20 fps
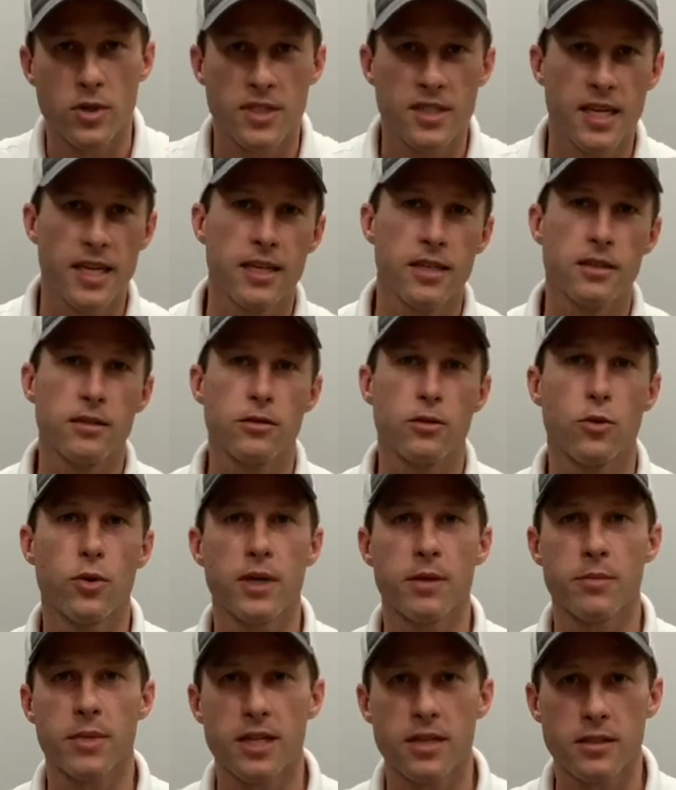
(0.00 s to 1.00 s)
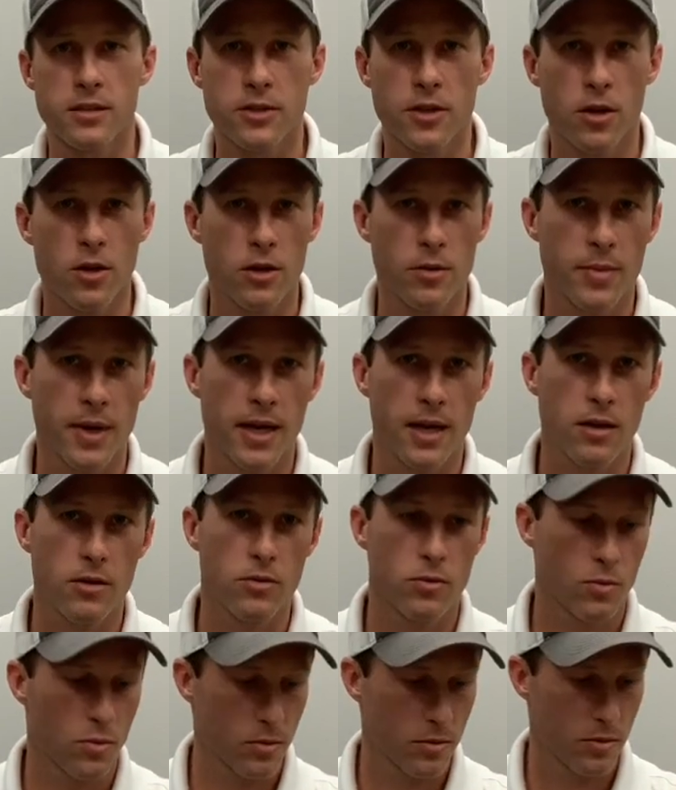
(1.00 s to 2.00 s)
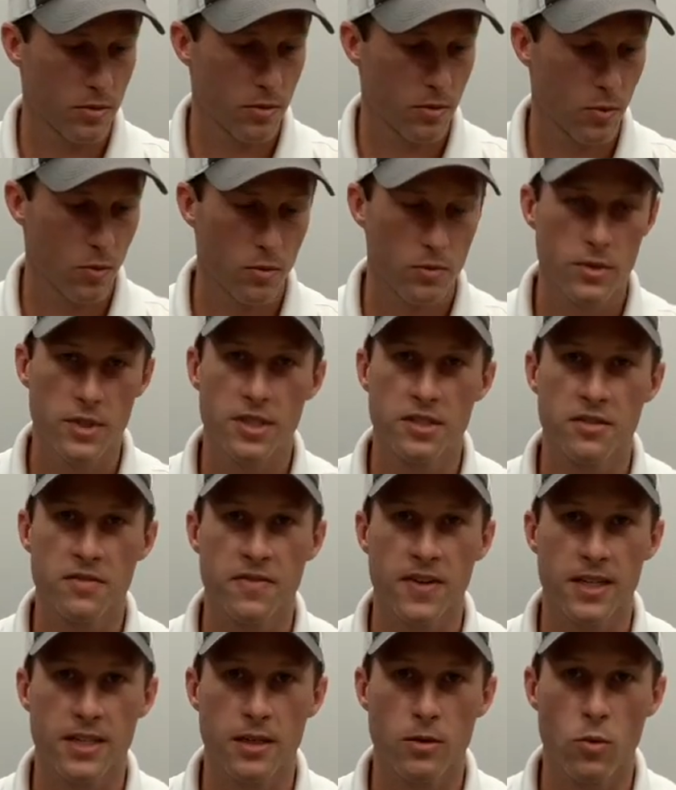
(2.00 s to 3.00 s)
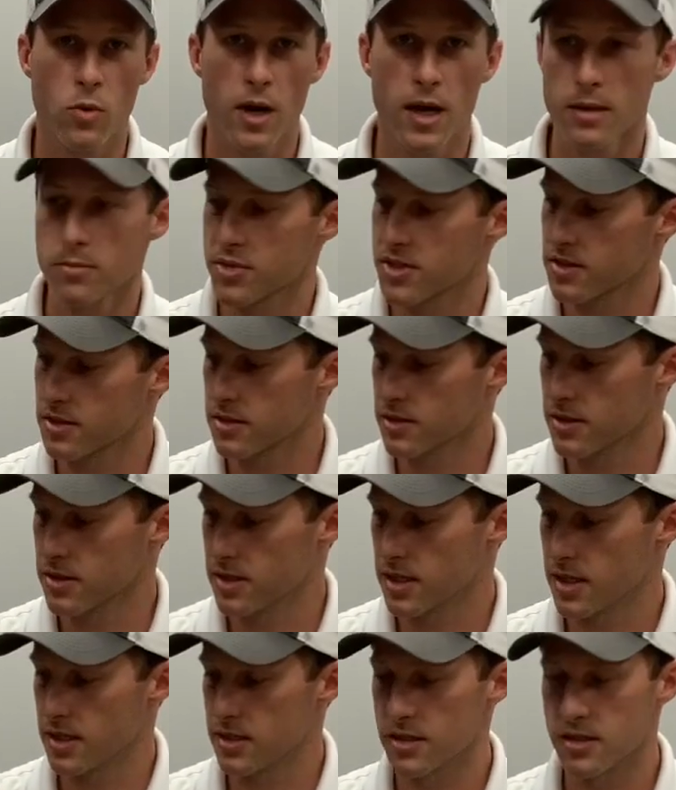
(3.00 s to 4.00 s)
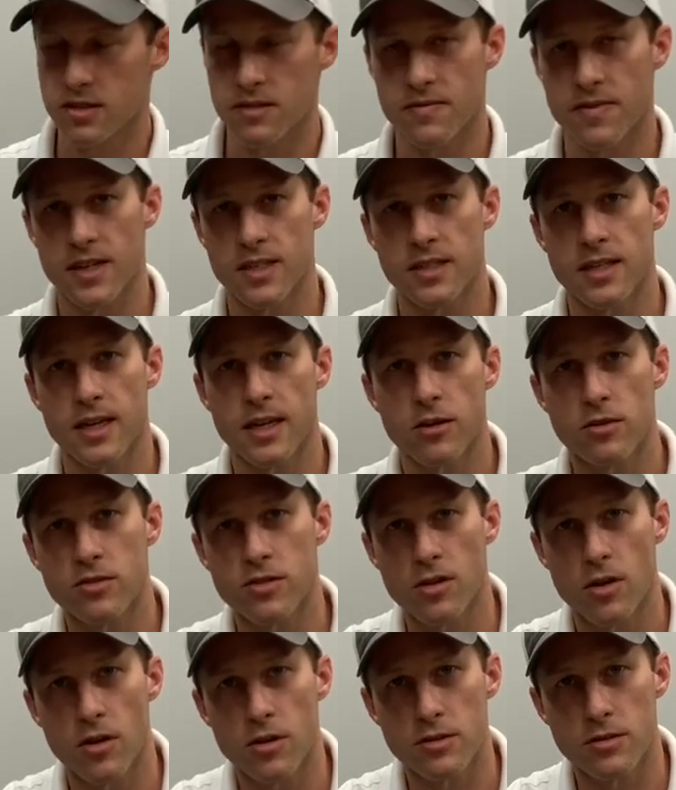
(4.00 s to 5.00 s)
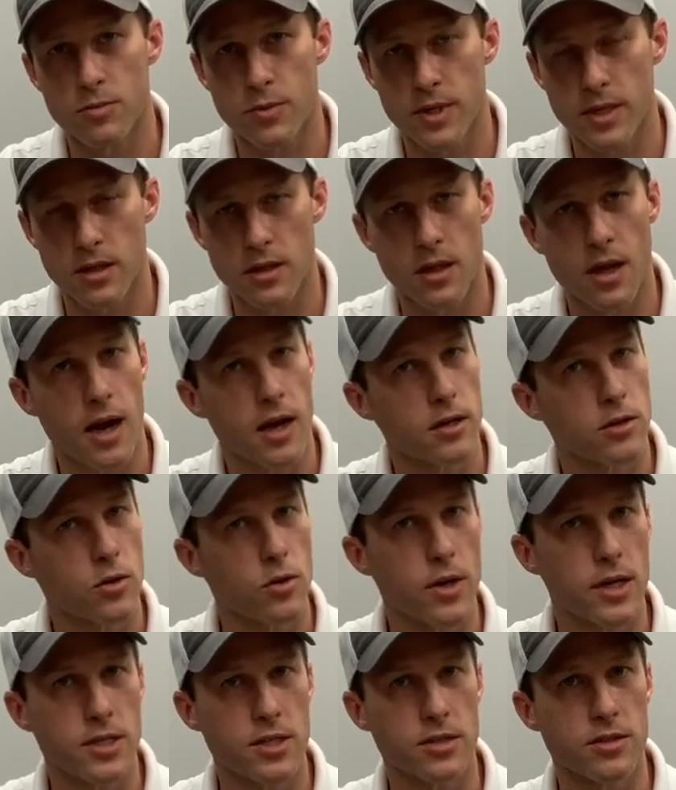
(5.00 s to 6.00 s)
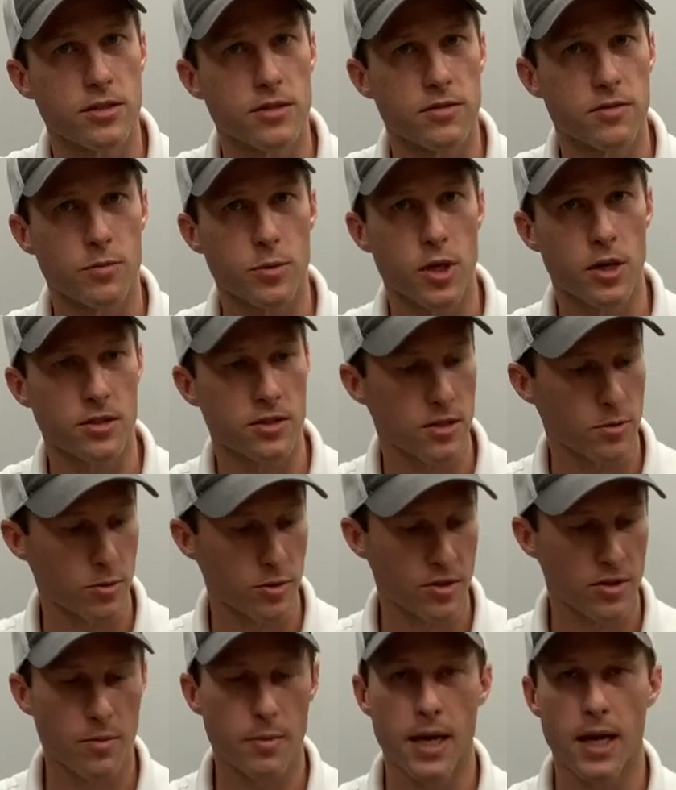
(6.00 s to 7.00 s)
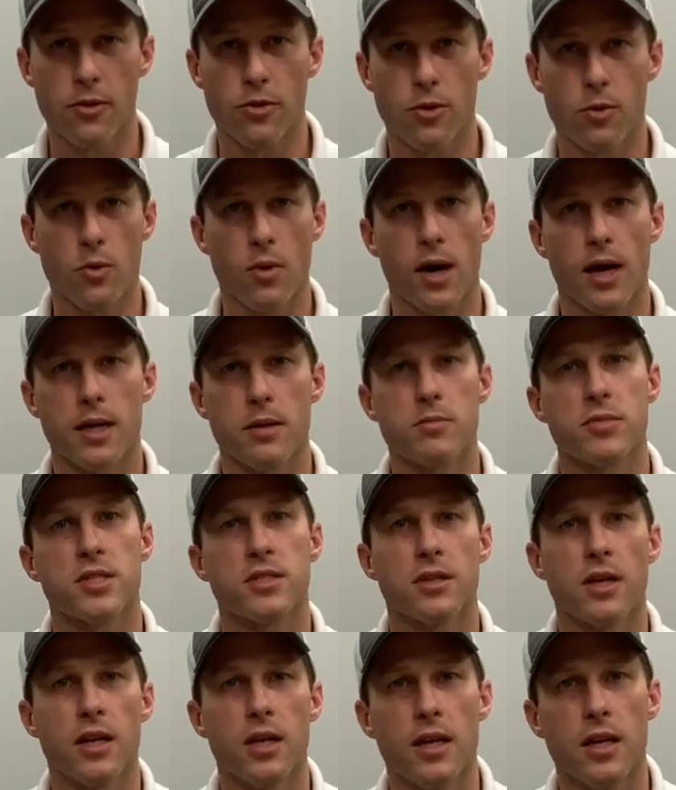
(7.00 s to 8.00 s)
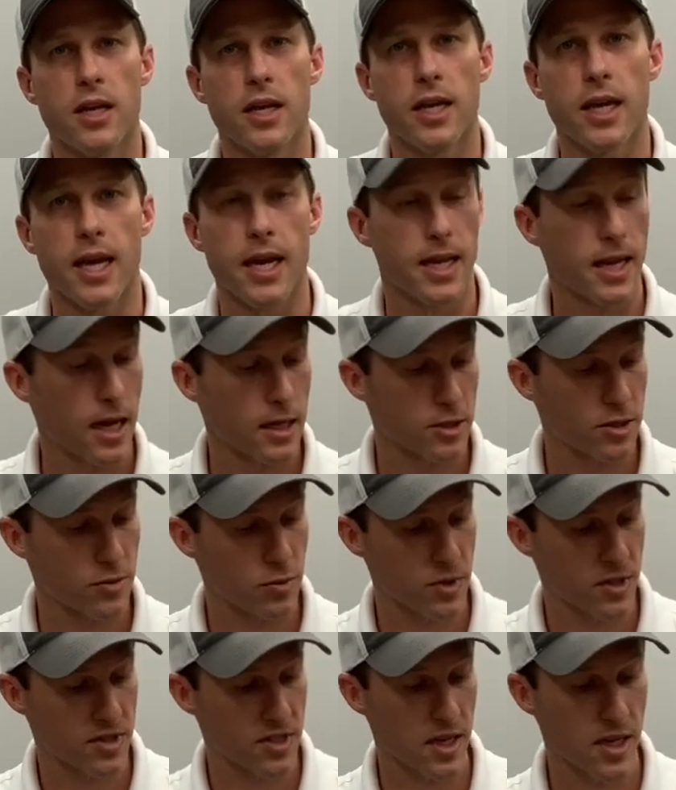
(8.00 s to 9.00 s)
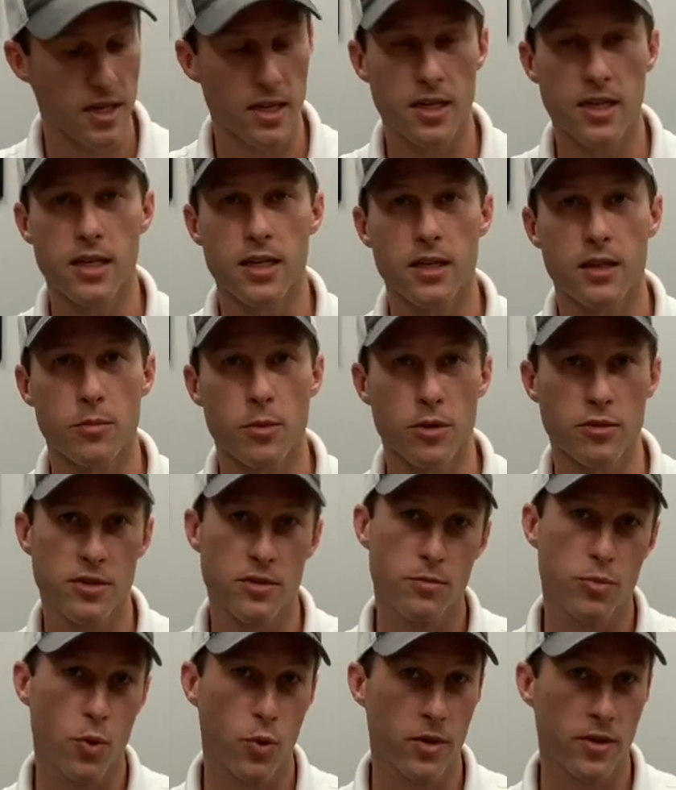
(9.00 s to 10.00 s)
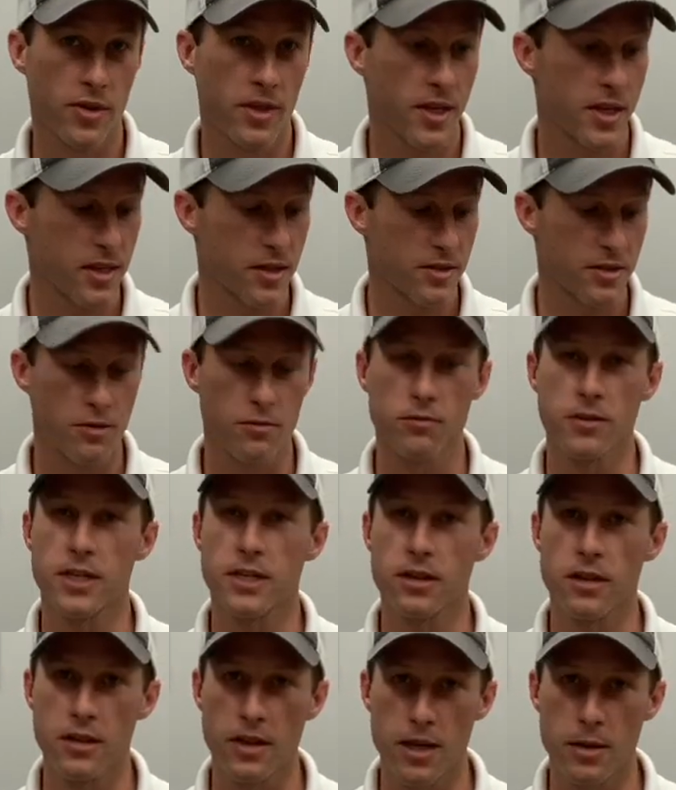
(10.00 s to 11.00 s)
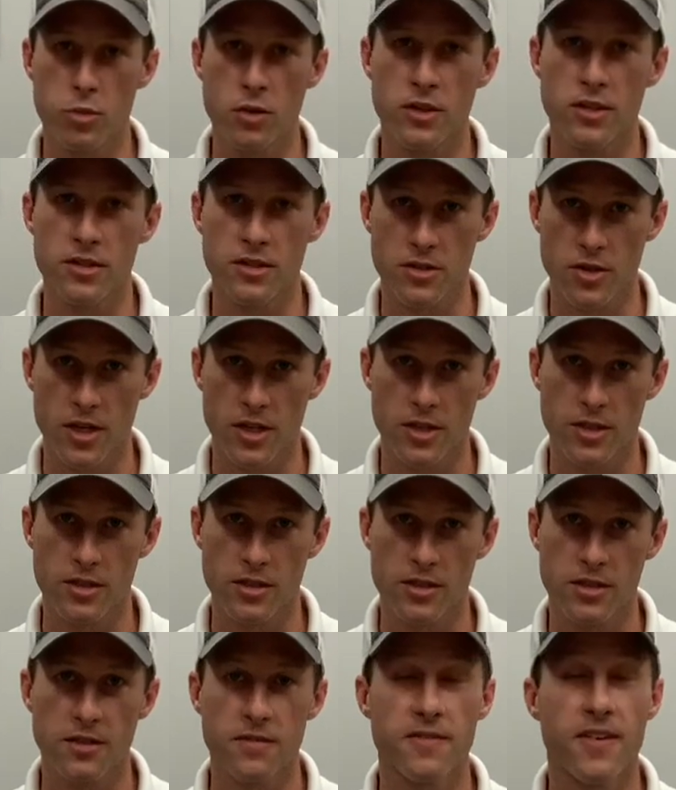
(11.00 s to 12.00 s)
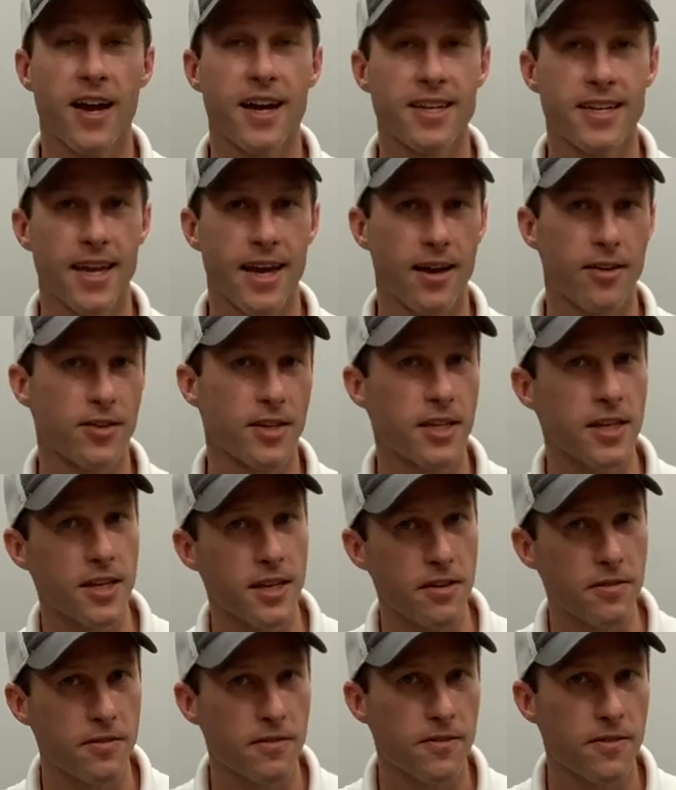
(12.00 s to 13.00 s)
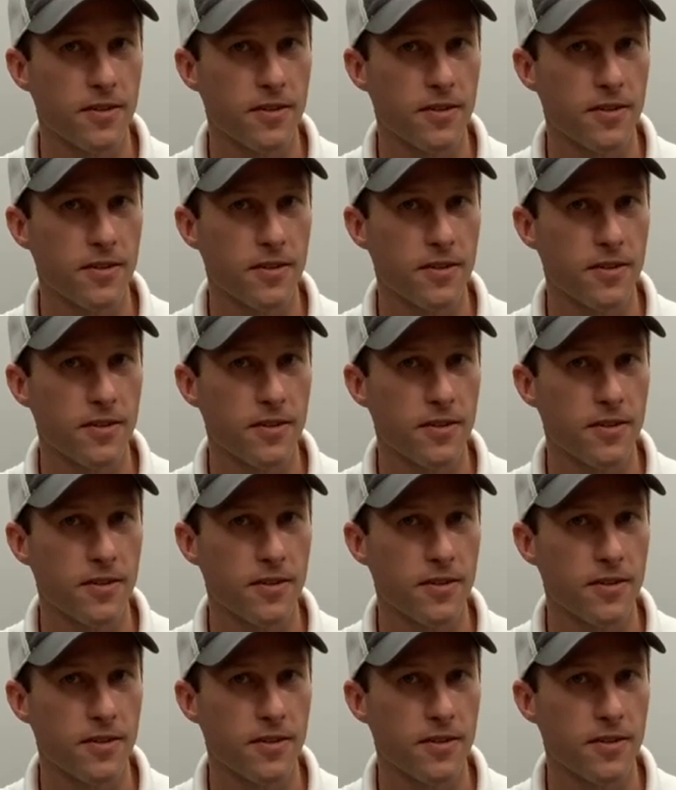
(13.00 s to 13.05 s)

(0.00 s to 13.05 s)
to take a quick minute to talk about disinfecting wipes and disinfecting aerosols. We get a lot of questions from customers about the wipes. And I just want to say again, the most important thing is to read the label instructions to find out if